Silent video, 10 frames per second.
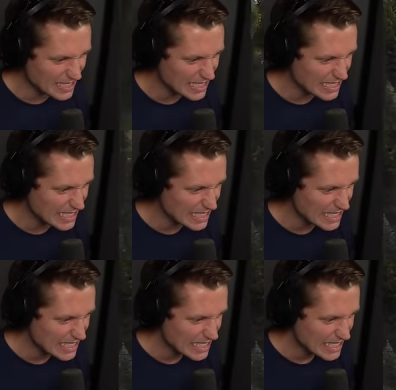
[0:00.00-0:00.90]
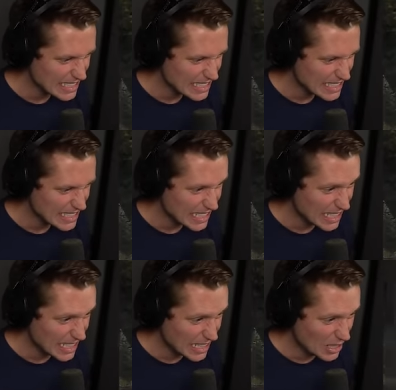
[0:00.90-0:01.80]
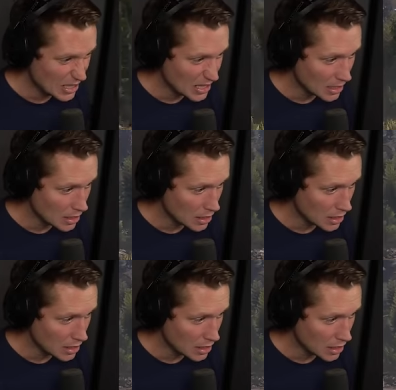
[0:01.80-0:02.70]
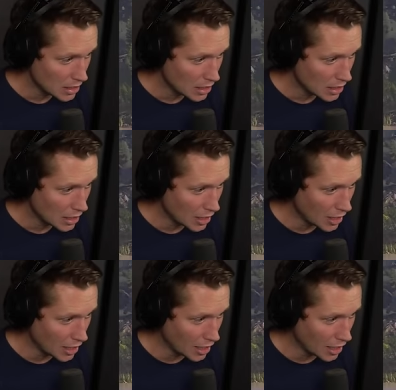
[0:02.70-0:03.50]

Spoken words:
(silence)